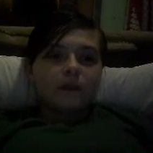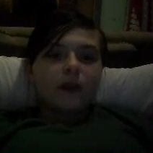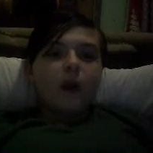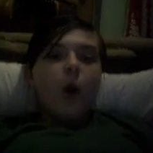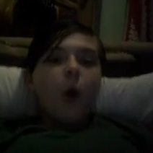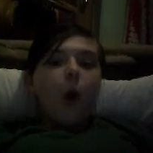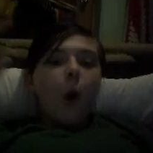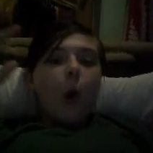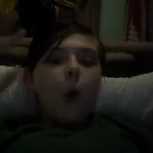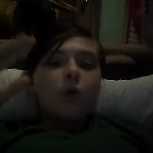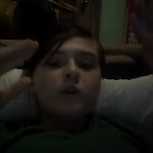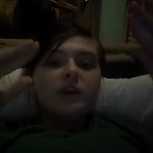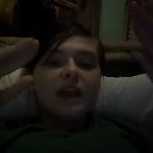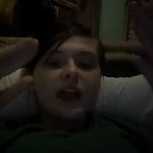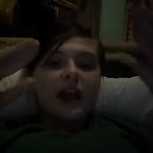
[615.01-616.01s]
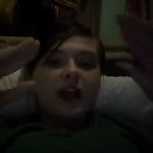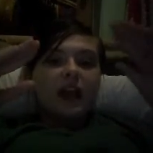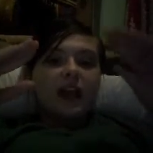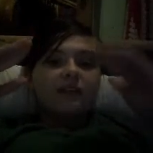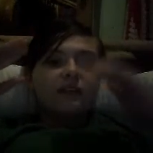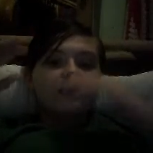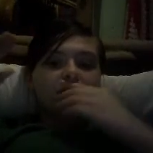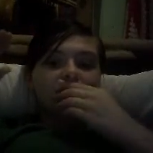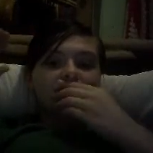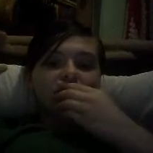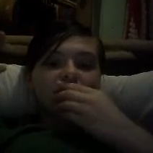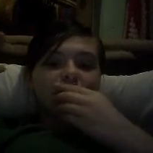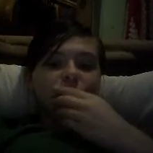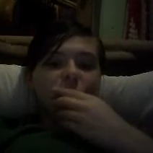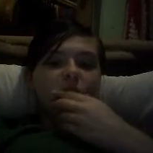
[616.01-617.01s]
Oh, yeah, I have to mention as
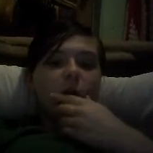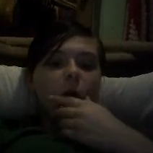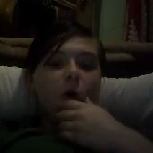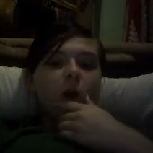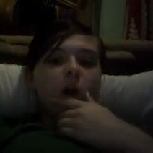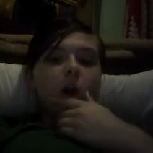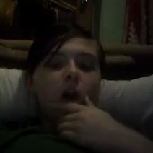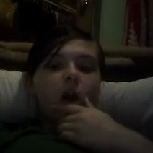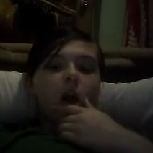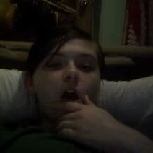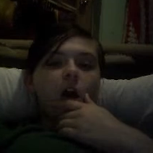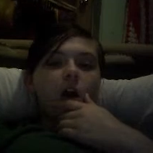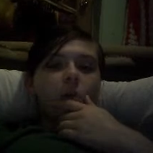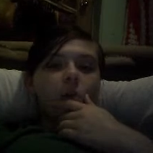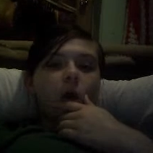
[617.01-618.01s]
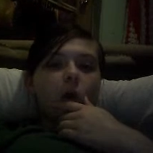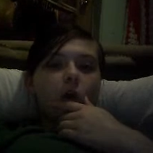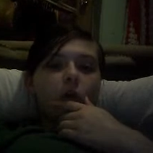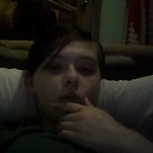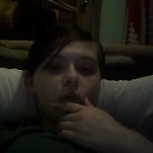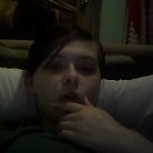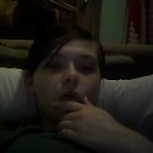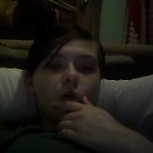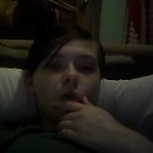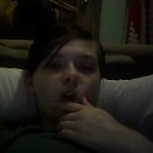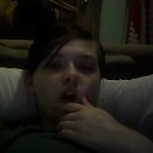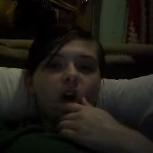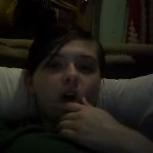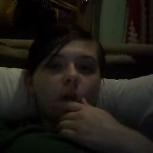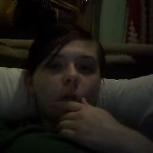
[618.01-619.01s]
well. Also, when I
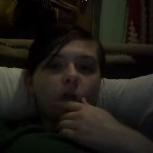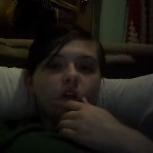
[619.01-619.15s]
was,